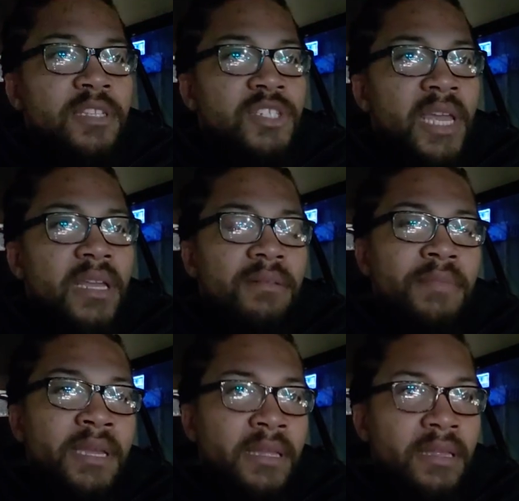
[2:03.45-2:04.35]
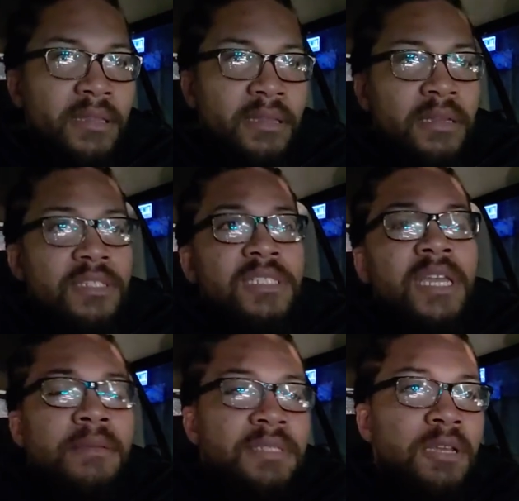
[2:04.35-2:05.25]
Jacob, man,
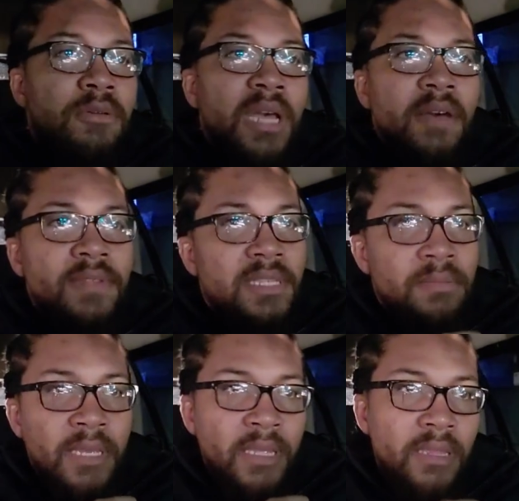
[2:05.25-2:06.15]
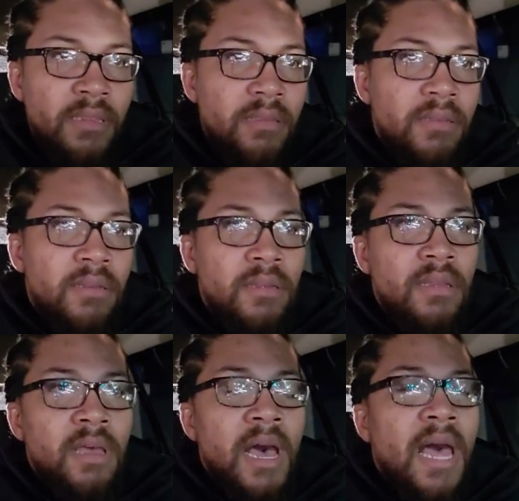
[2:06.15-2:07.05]
shame shall cover thee, man.
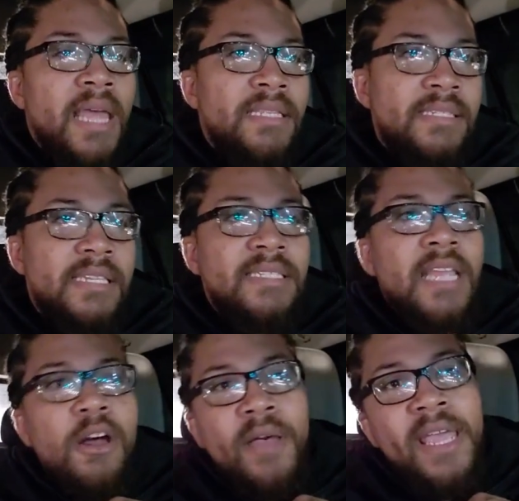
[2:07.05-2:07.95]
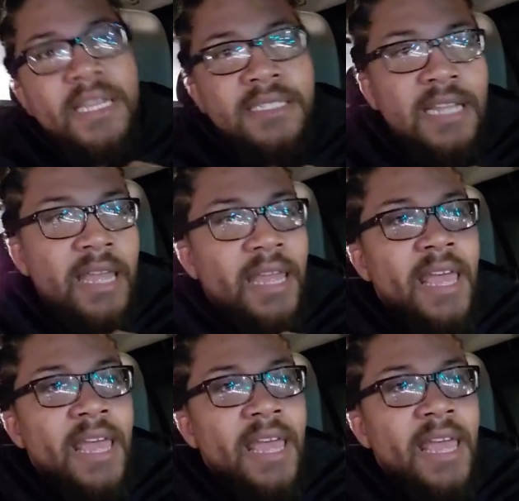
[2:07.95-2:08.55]
Alright, since thou hatest, hey,